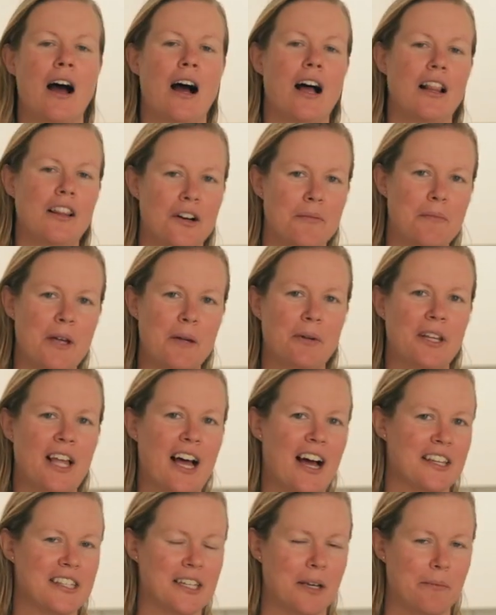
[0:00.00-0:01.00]
A lot of people
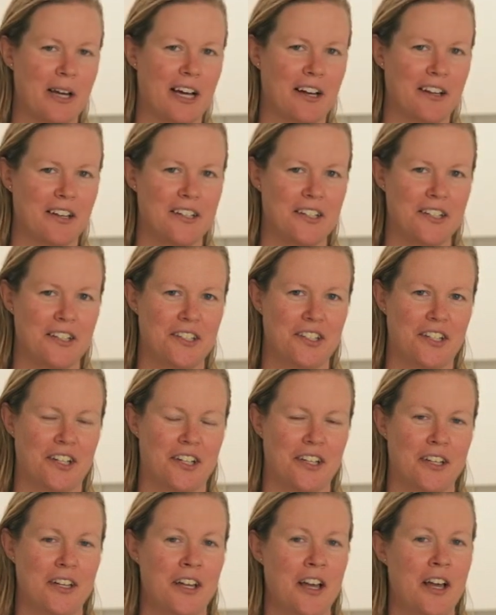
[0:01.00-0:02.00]
ask about
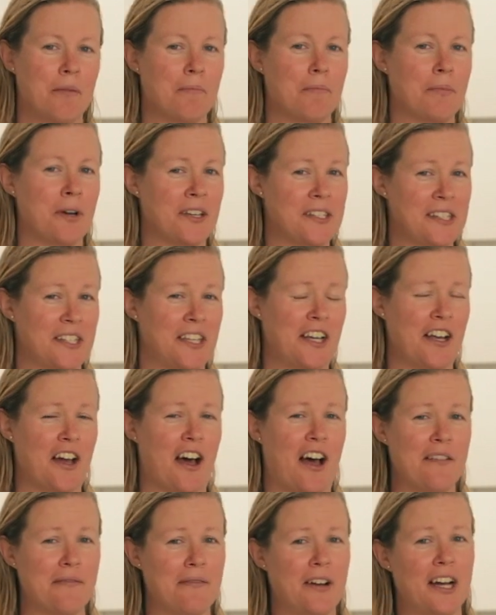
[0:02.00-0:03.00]
conditioner. Personally,
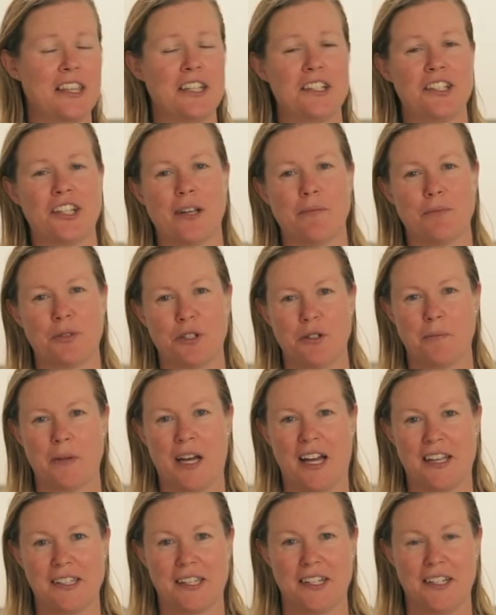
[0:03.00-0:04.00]
I find the shampoo
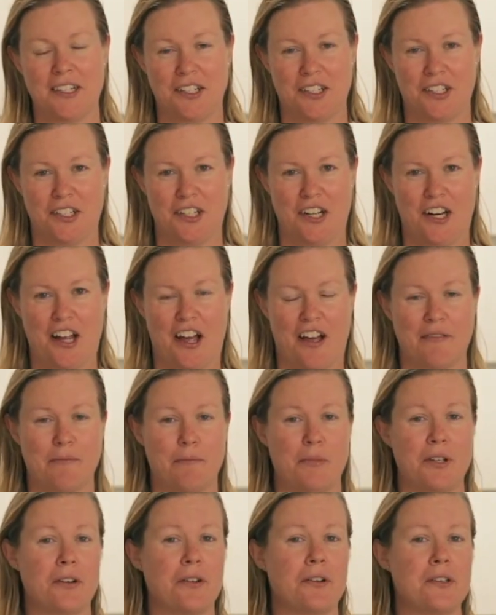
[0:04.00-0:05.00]
bars condition
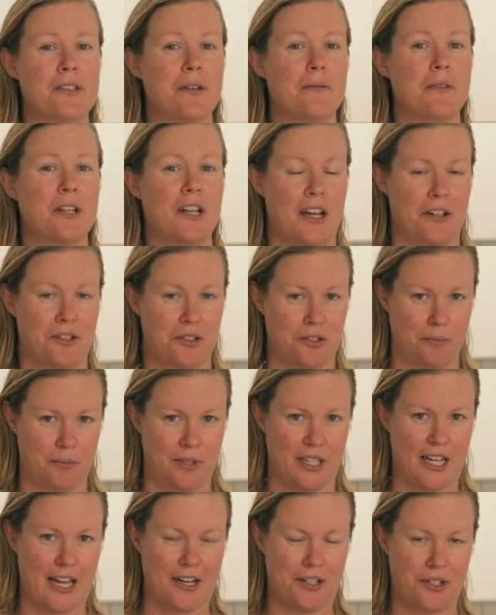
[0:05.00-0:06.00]
enough because of the natural
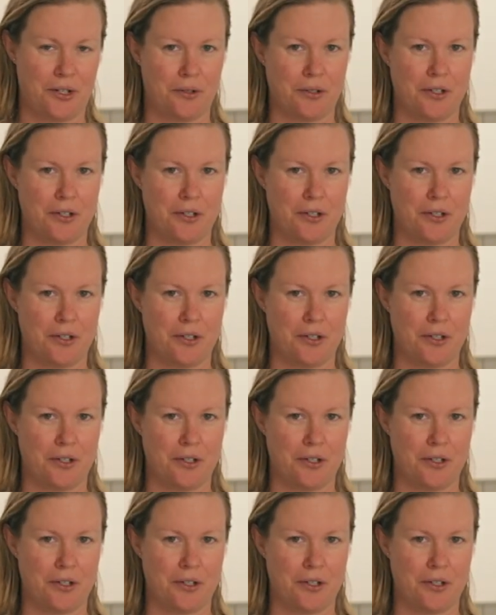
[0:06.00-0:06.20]
plant